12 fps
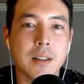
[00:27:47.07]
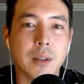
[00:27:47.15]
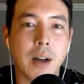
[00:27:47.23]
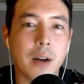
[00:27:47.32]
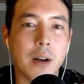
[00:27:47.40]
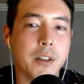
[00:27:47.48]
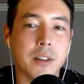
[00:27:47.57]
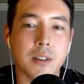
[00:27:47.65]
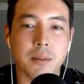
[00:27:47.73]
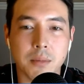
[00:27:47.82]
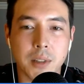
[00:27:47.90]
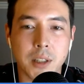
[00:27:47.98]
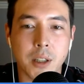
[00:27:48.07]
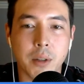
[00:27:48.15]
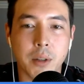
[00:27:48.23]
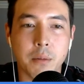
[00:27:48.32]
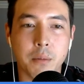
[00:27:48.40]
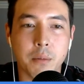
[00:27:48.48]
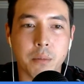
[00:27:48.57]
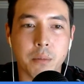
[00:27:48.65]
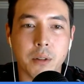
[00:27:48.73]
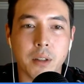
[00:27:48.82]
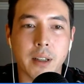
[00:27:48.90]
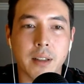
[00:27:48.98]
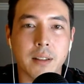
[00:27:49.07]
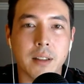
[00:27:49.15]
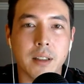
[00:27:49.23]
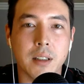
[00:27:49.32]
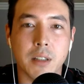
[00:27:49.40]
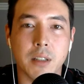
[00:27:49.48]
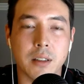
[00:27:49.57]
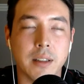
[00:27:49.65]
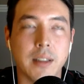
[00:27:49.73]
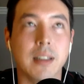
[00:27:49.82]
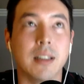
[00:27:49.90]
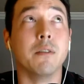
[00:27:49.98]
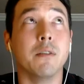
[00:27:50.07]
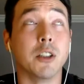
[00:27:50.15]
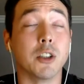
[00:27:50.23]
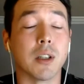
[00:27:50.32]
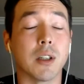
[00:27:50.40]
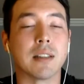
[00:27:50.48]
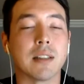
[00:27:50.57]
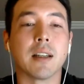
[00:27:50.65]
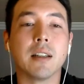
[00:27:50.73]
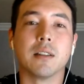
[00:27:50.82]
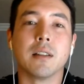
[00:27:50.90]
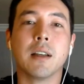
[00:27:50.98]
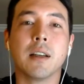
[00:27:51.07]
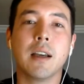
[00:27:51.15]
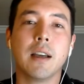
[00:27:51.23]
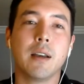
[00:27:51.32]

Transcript: So how are you gonna give people like individualized attention